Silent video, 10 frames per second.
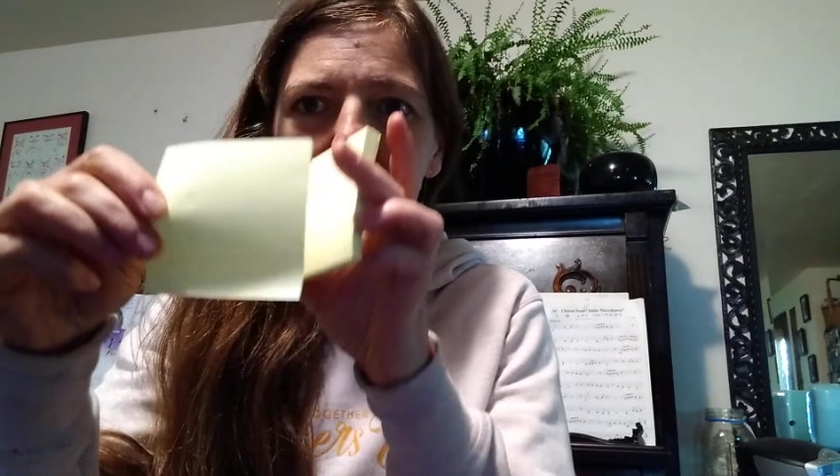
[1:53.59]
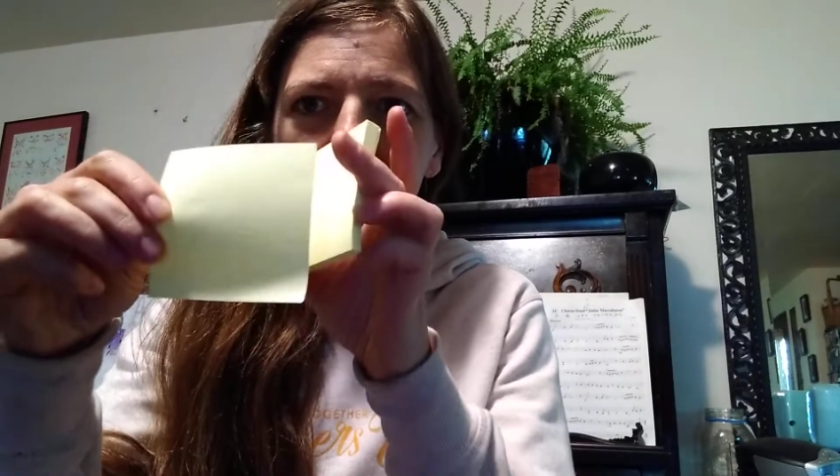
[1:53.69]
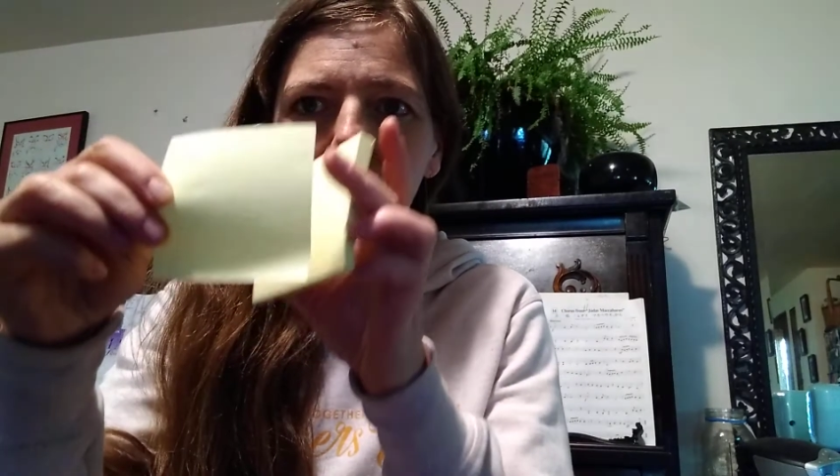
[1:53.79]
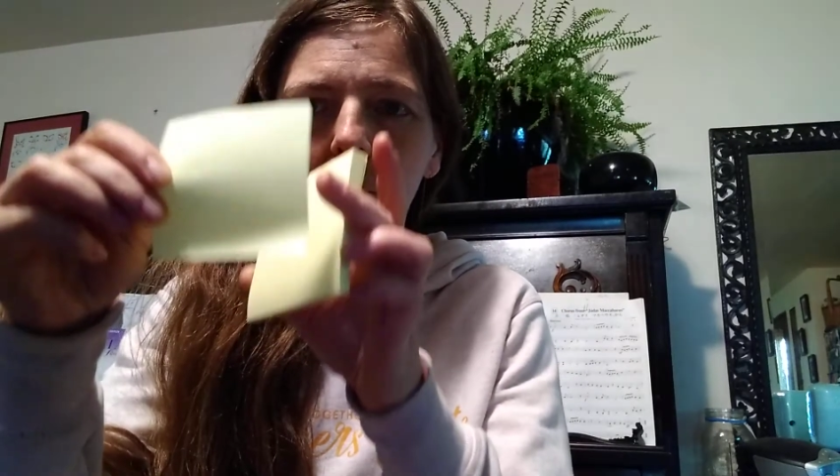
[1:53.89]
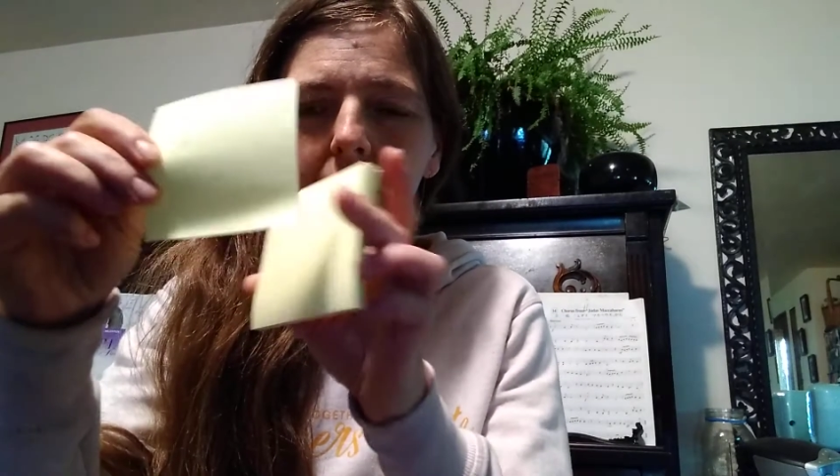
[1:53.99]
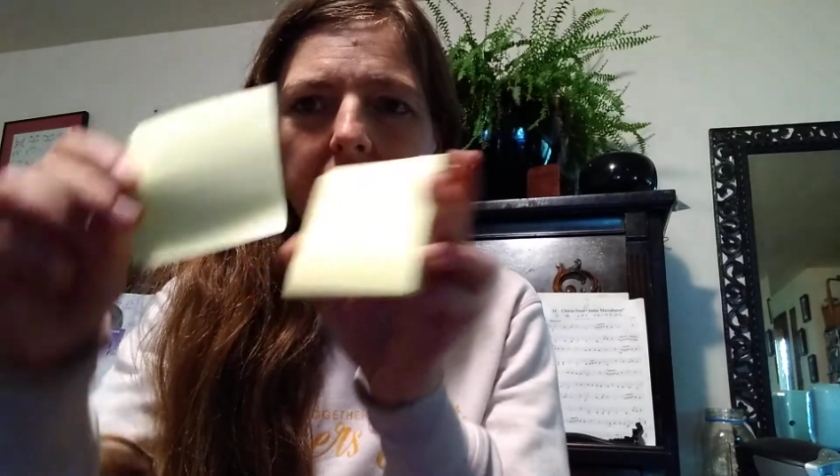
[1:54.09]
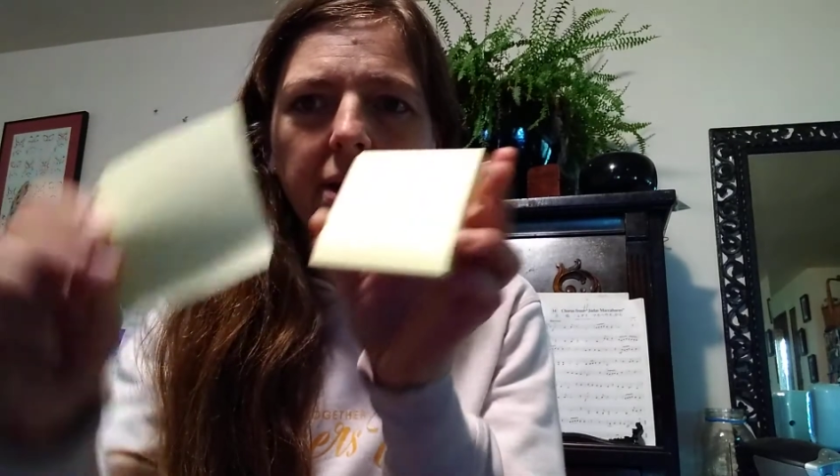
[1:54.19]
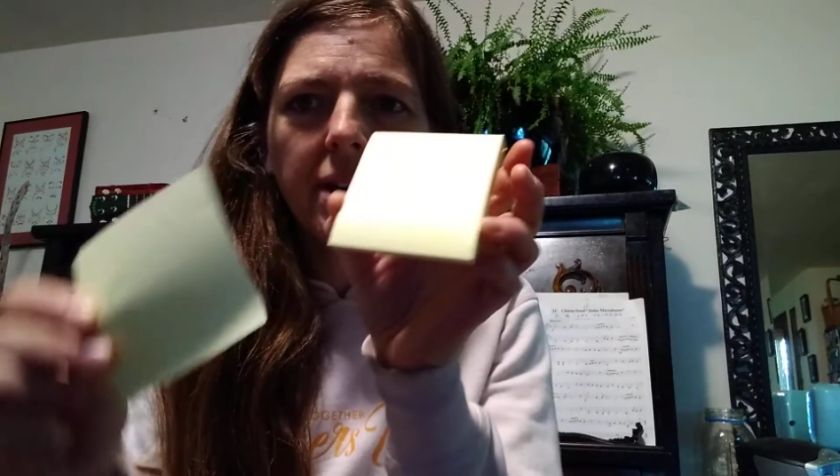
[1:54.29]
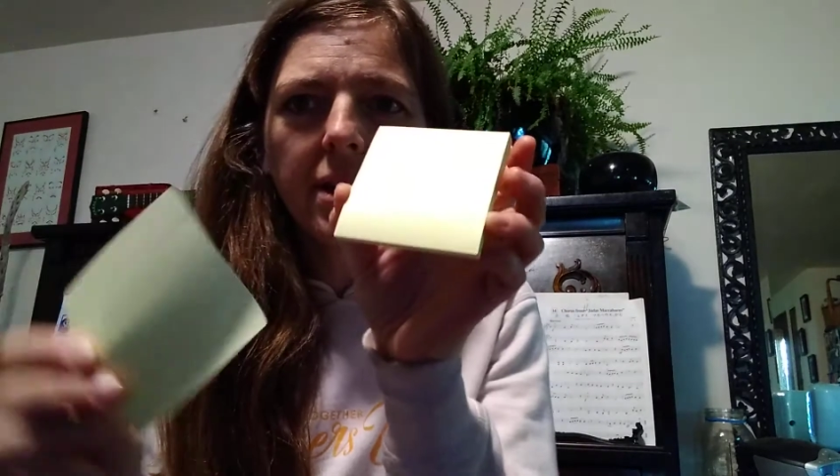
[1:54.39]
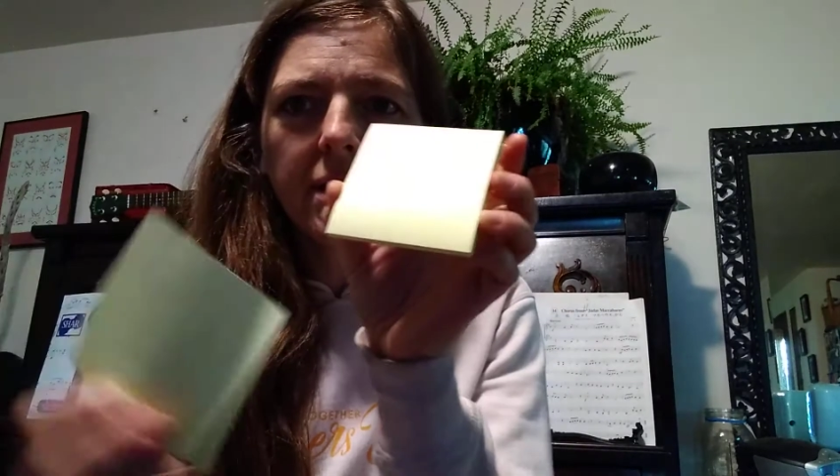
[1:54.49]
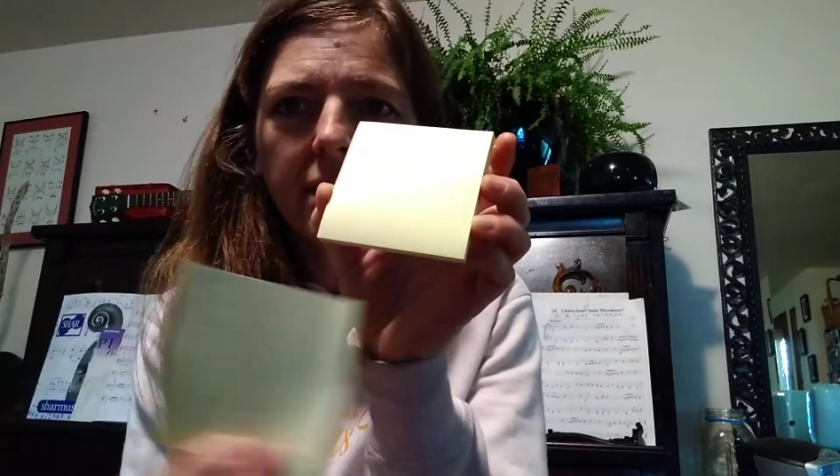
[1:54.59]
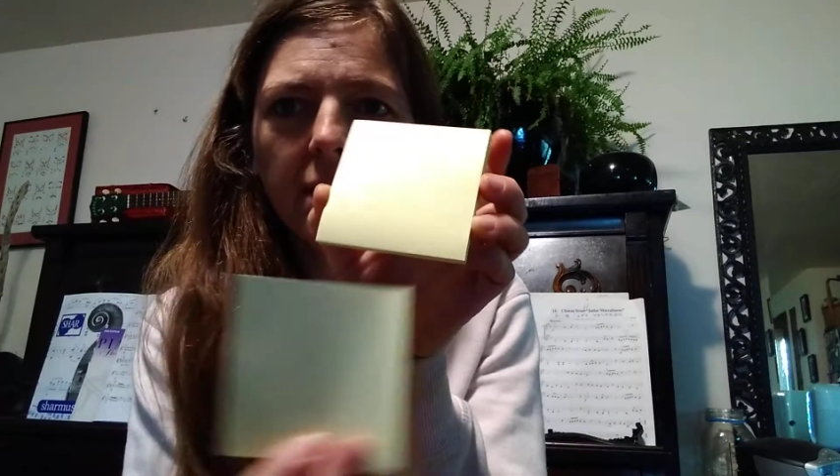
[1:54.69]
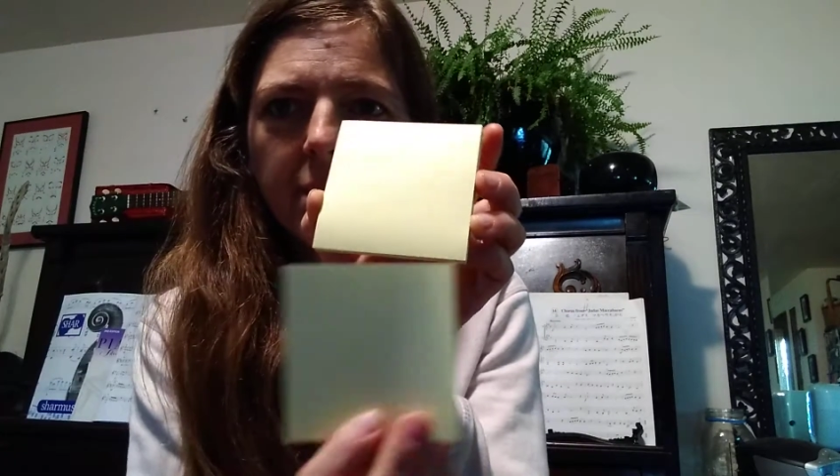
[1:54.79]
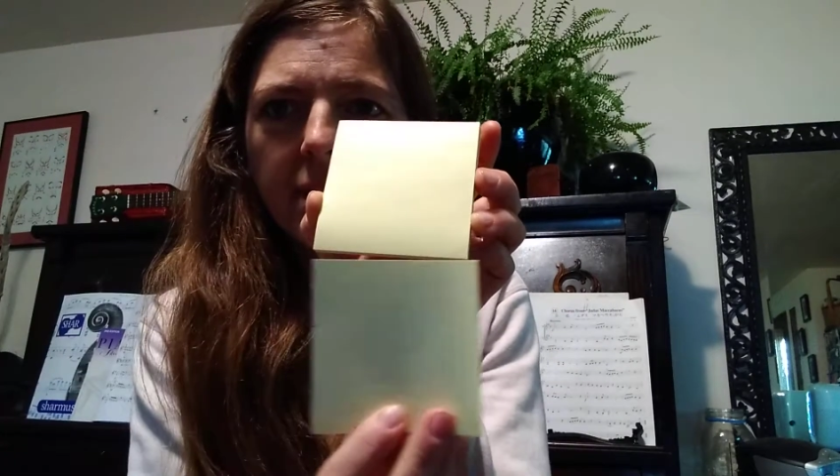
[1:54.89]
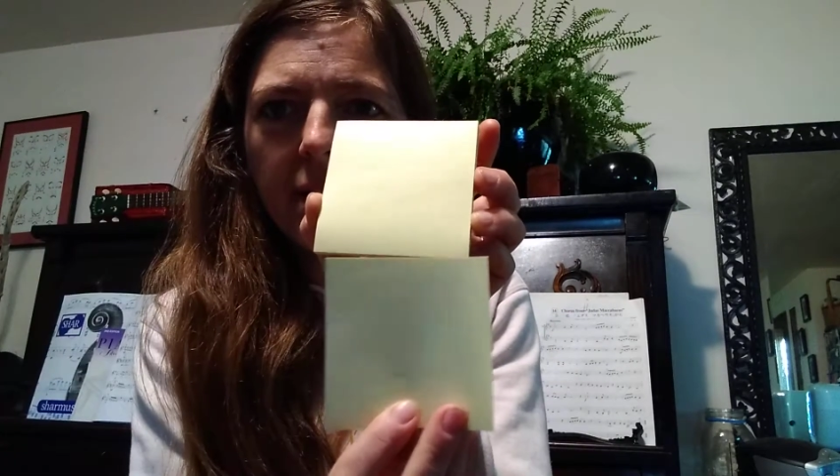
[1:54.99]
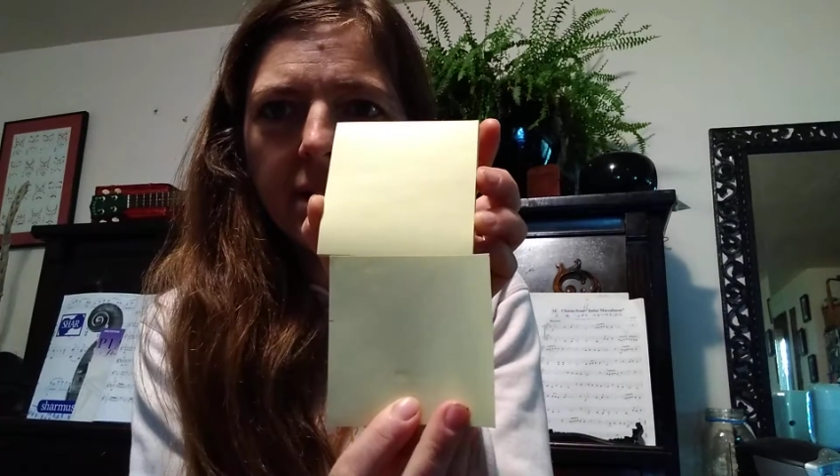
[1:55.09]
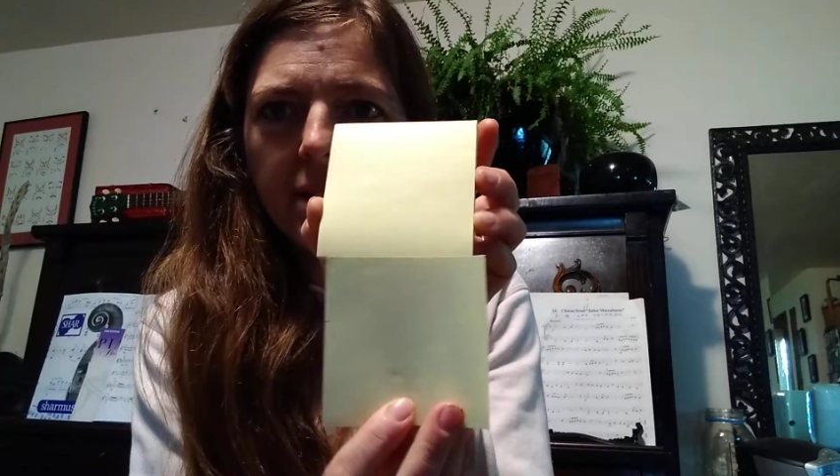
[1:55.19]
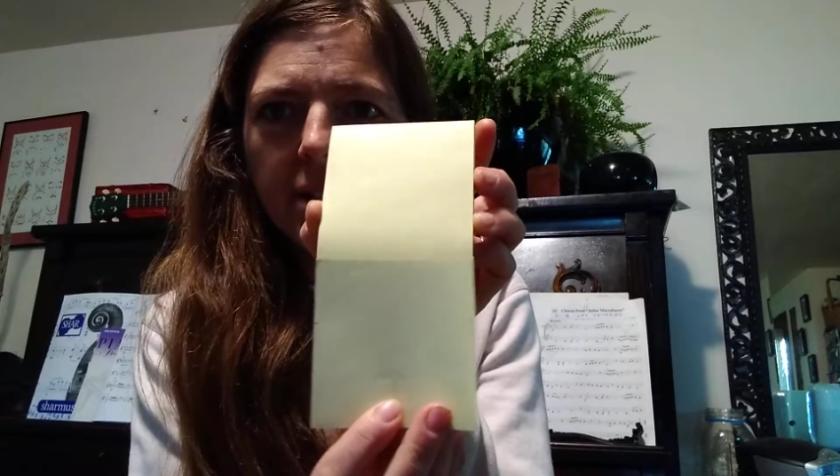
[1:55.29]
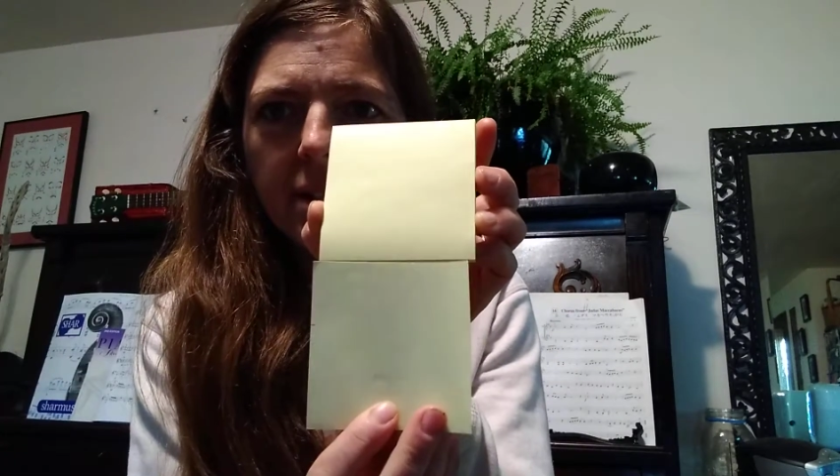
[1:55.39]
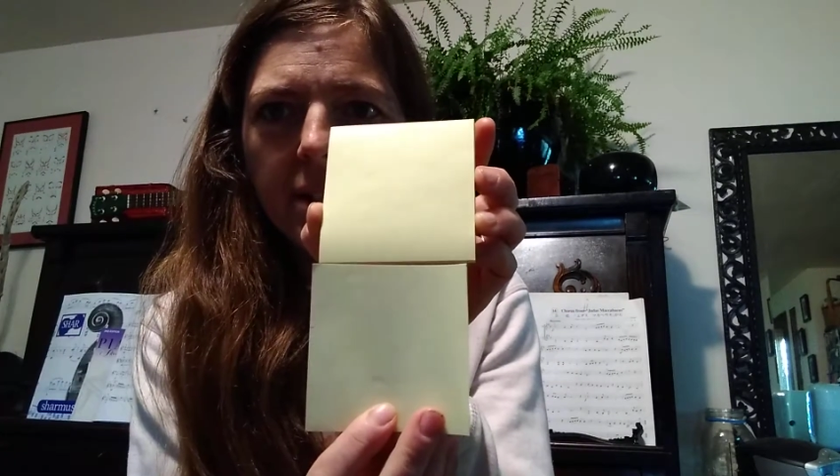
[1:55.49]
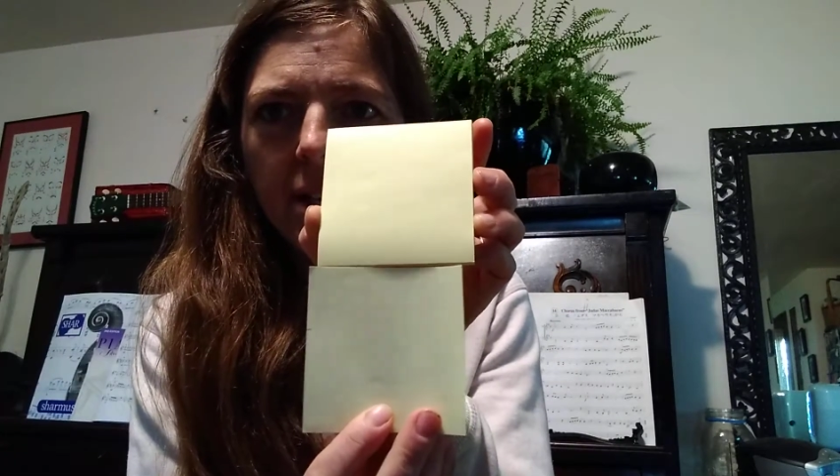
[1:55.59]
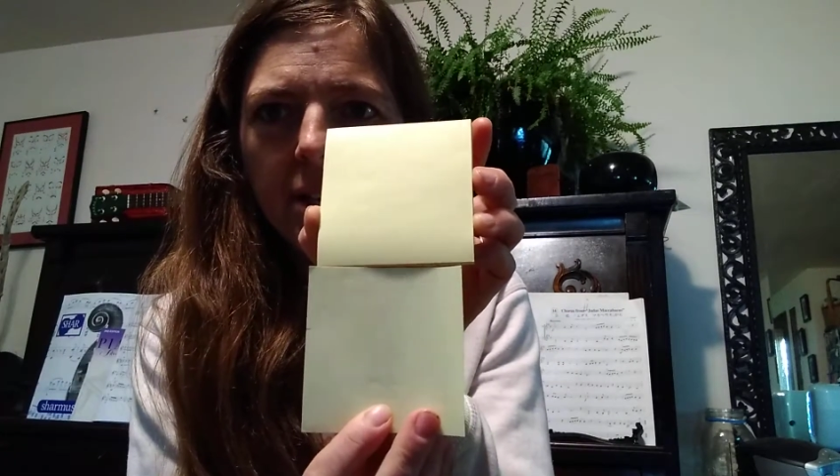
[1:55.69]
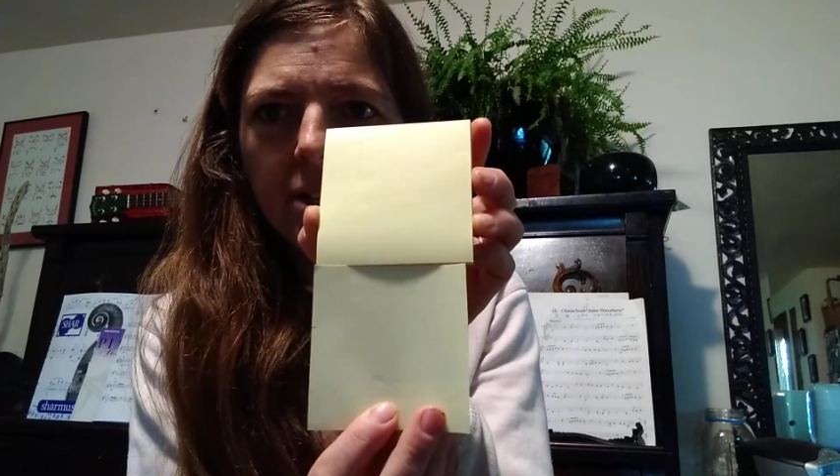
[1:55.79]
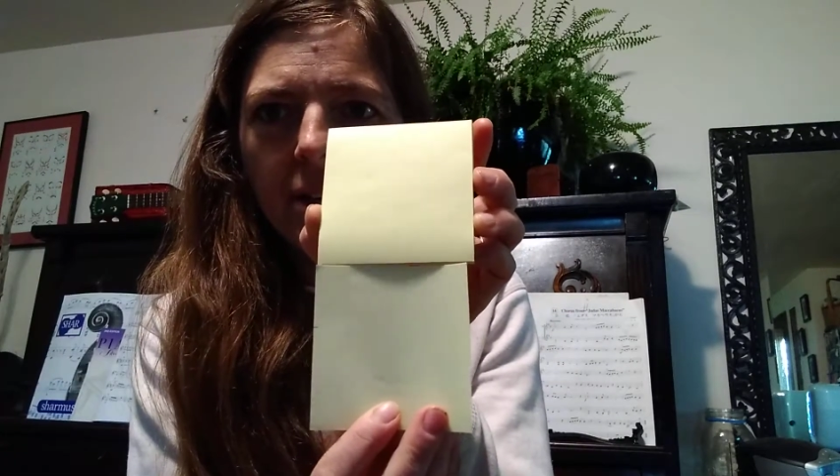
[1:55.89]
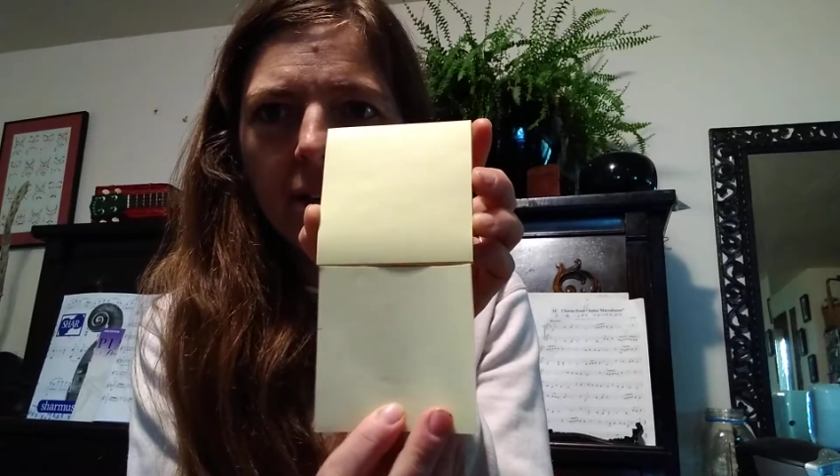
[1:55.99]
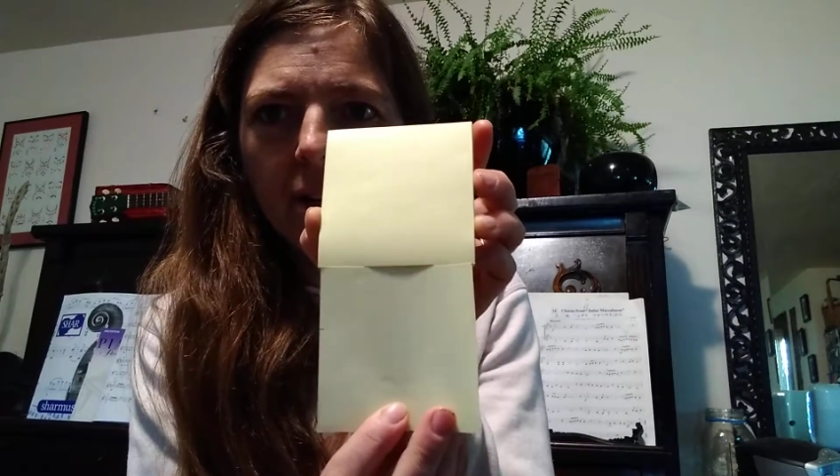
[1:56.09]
Is it really the same size as this edge?